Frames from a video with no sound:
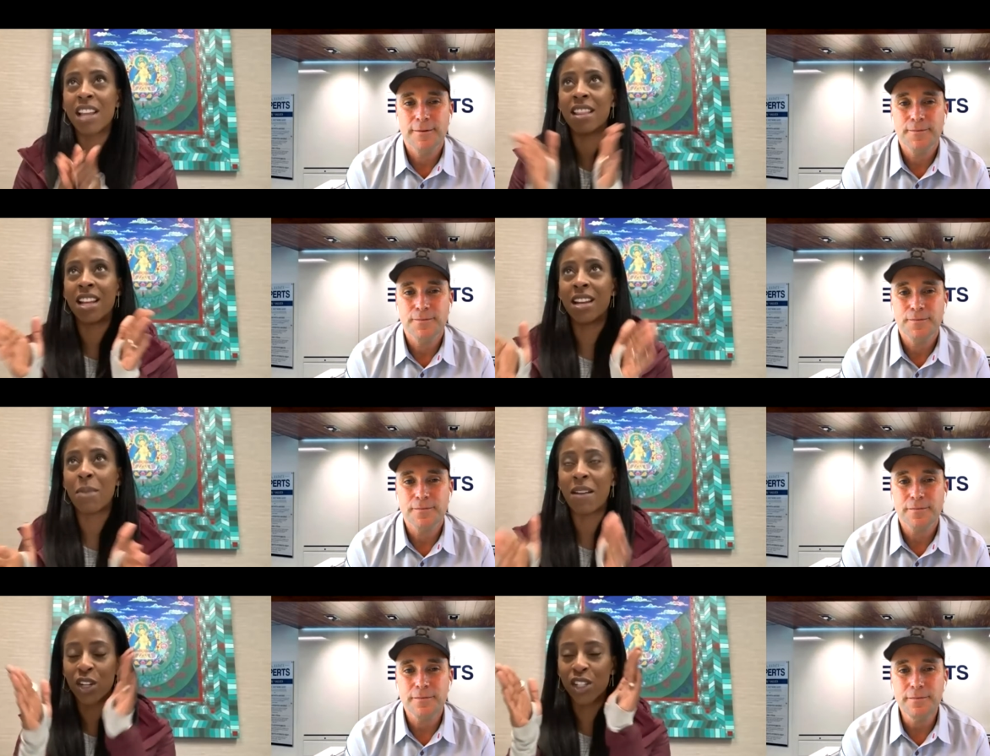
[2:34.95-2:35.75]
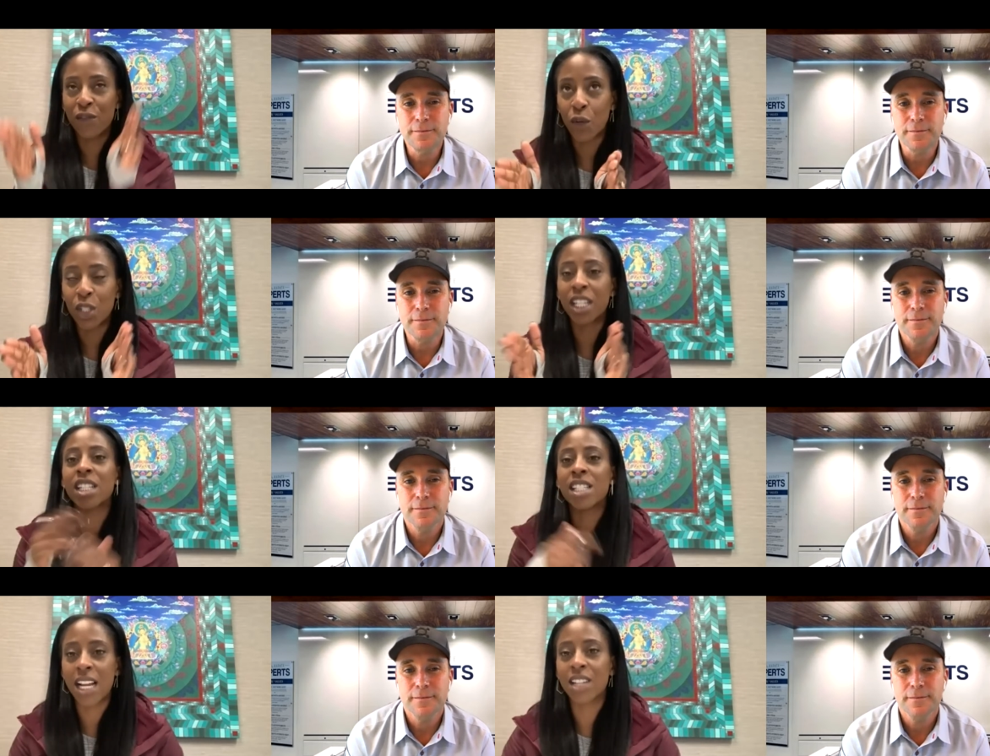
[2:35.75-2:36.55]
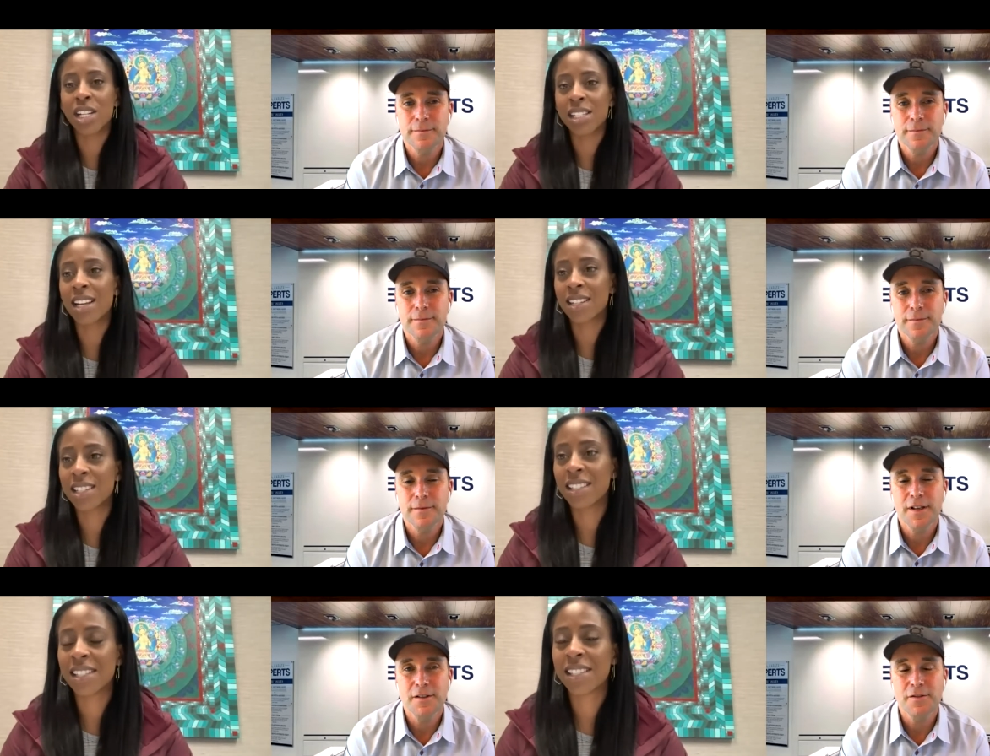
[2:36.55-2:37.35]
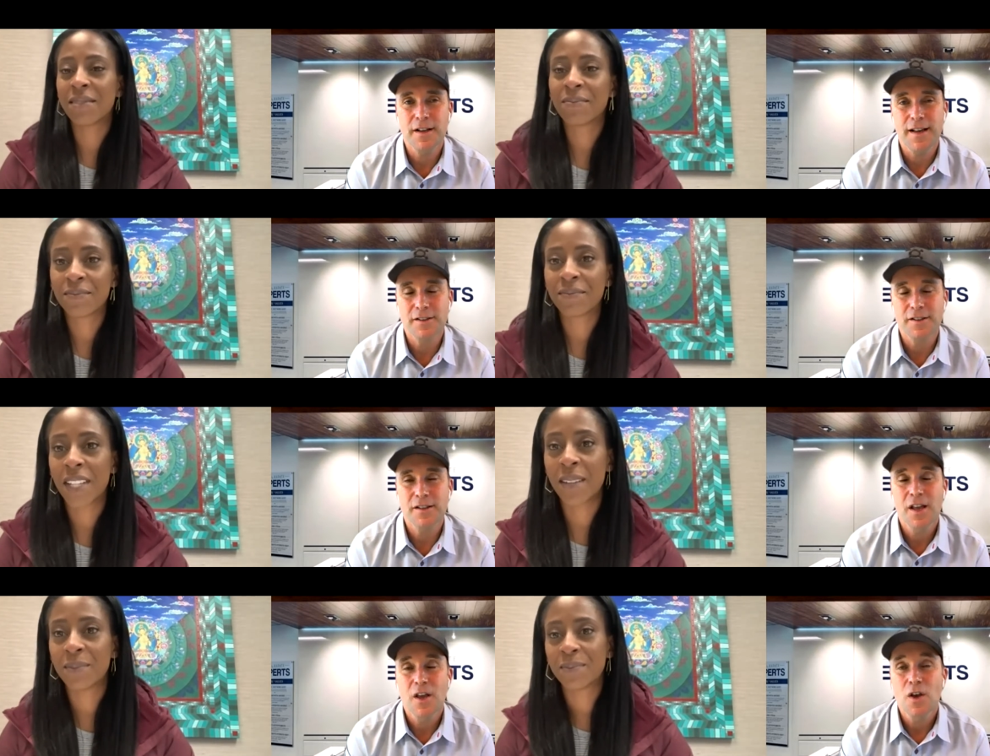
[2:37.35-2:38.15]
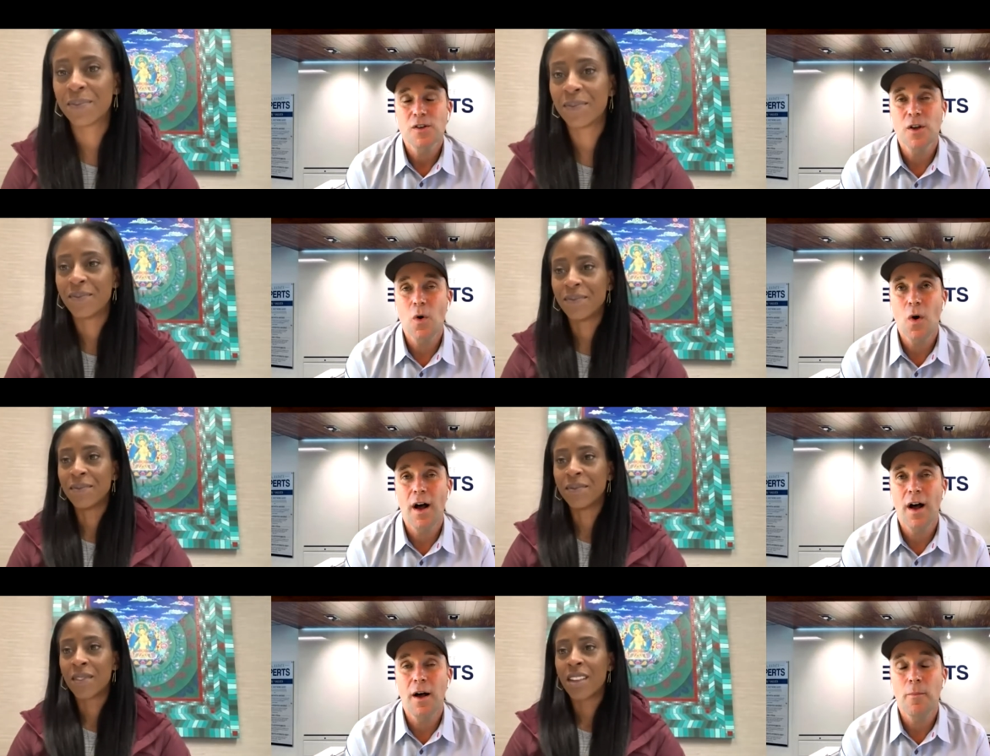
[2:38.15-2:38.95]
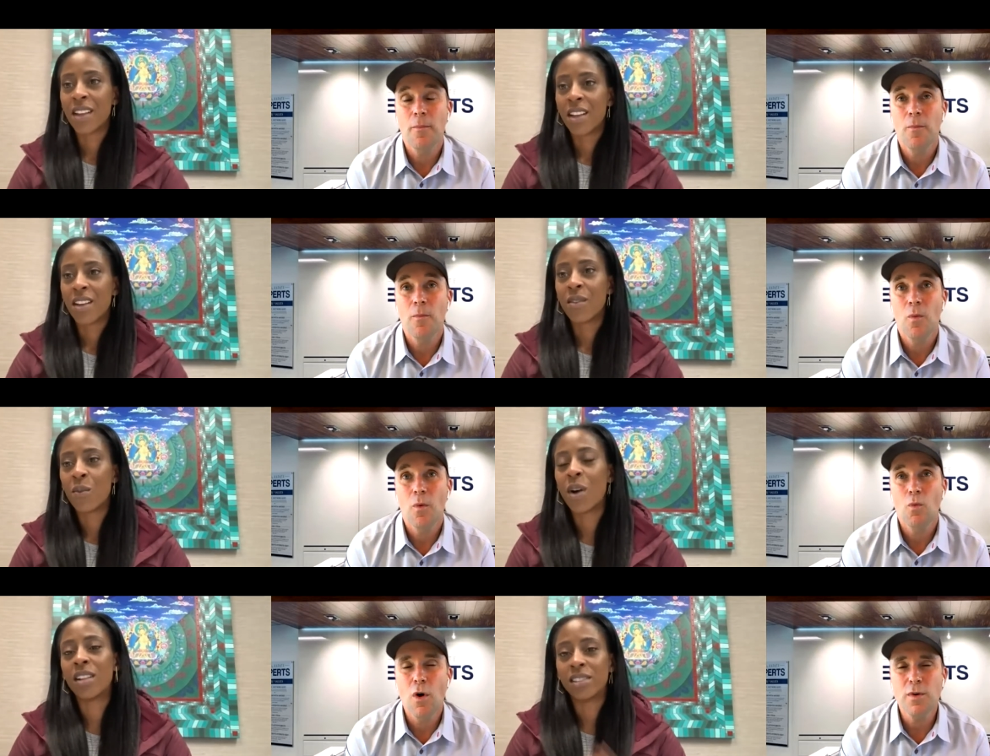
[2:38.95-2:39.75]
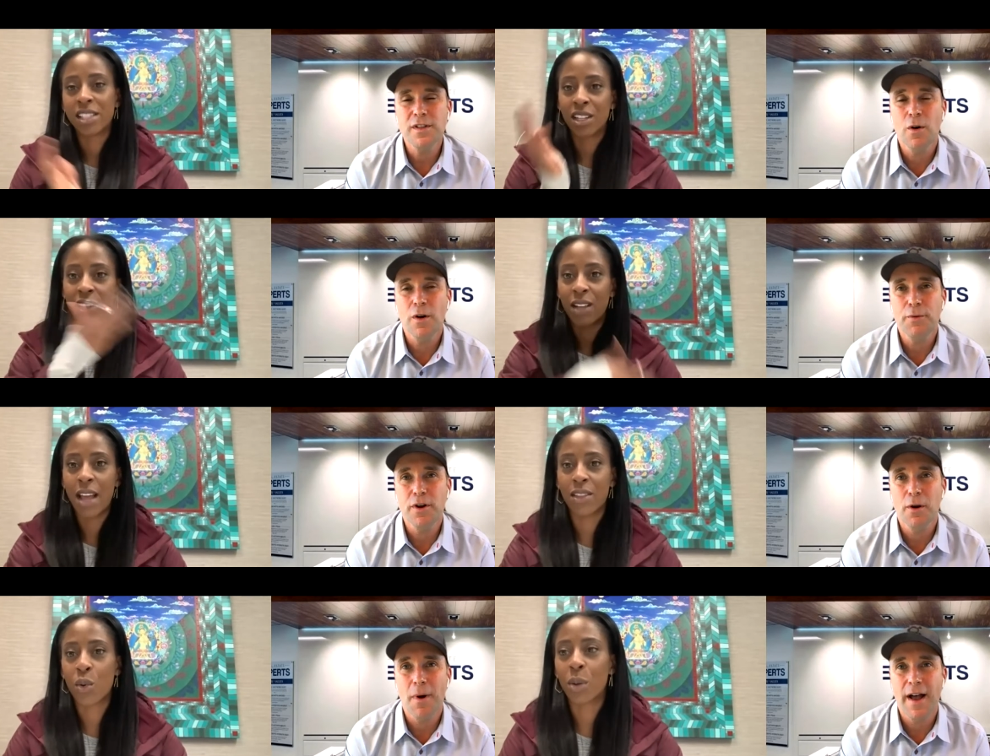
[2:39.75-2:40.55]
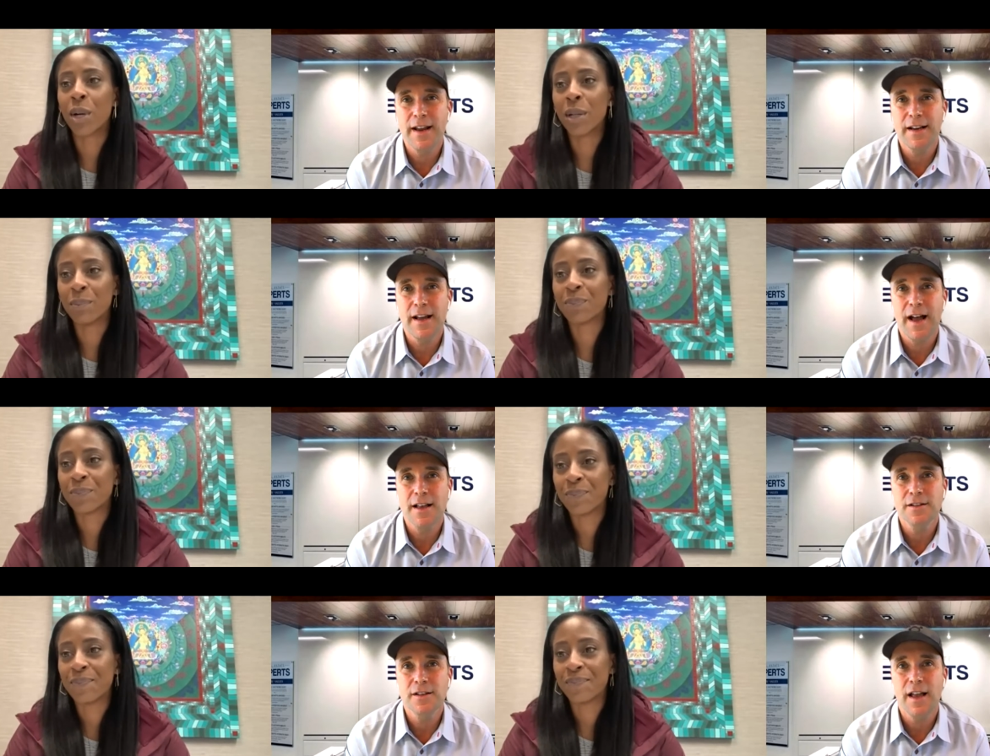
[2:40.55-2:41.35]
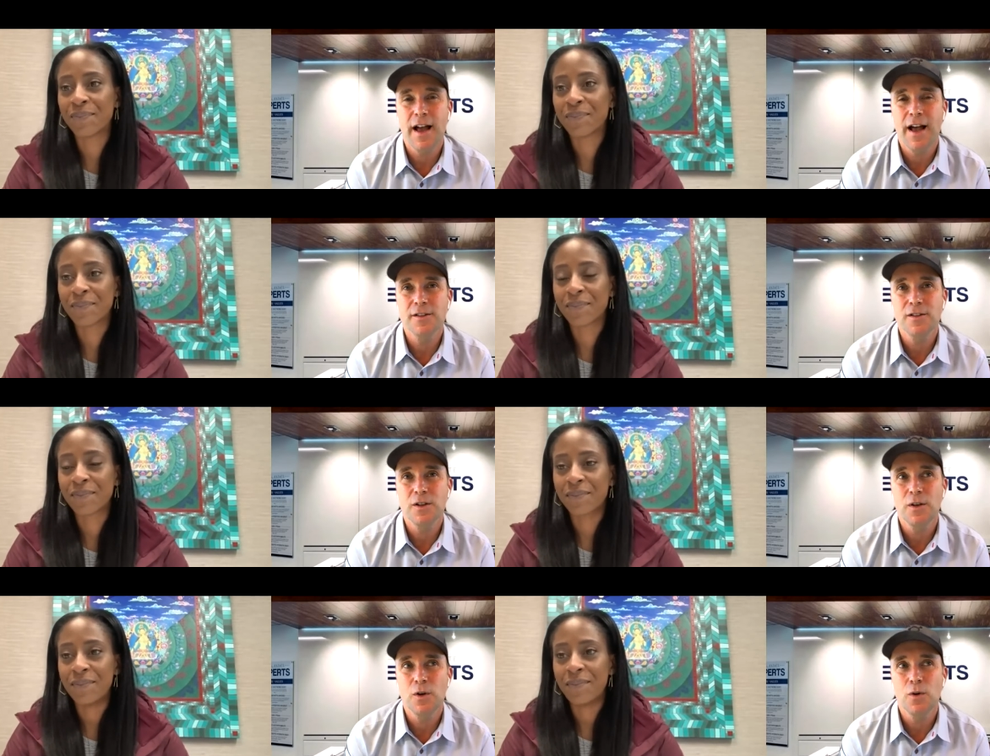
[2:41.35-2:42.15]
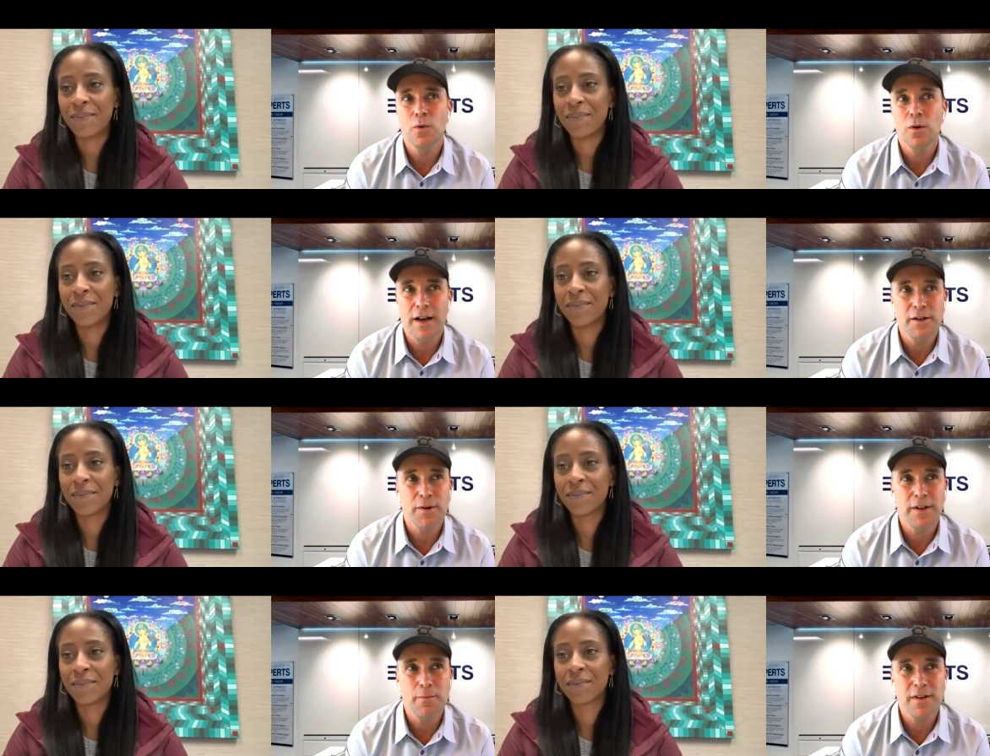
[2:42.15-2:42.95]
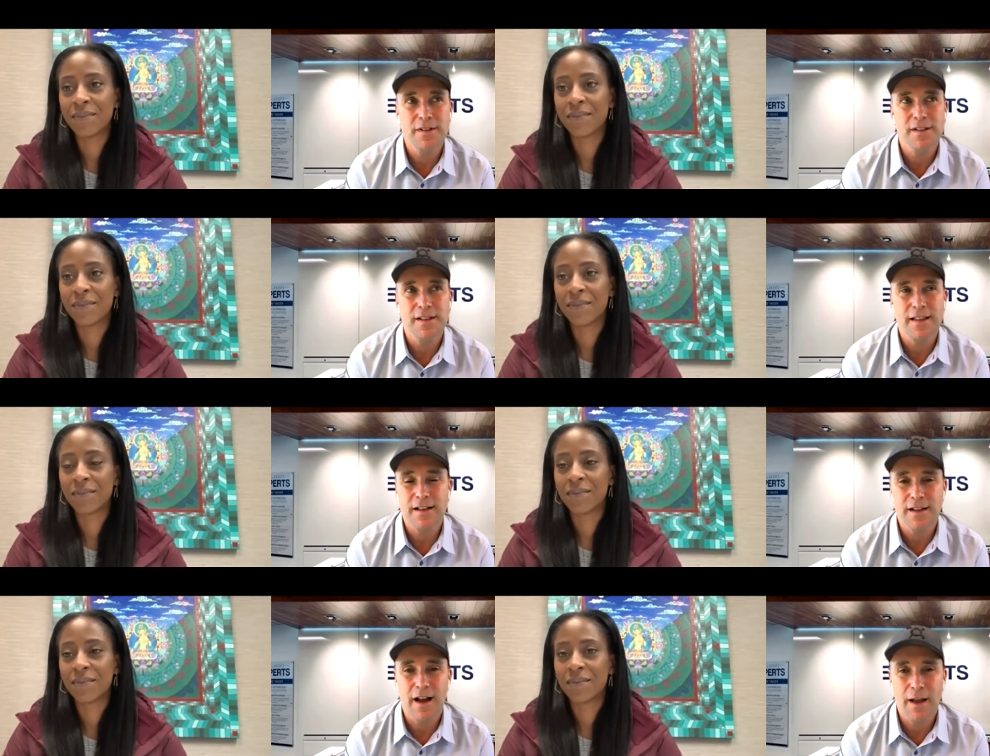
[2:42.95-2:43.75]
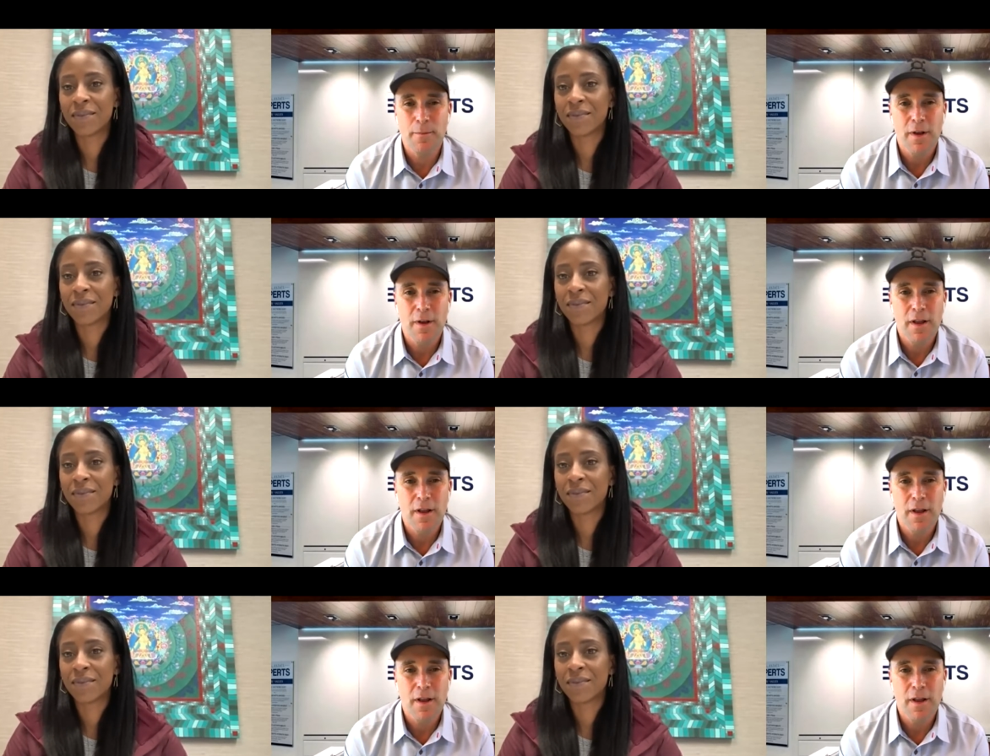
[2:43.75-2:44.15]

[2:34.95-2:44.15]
Speaker 1: And then in my first full year, 10 transactions. 10 transactions.
Speaker 2: So, um, While what was going through your work. mind as as you were entering the business at that time?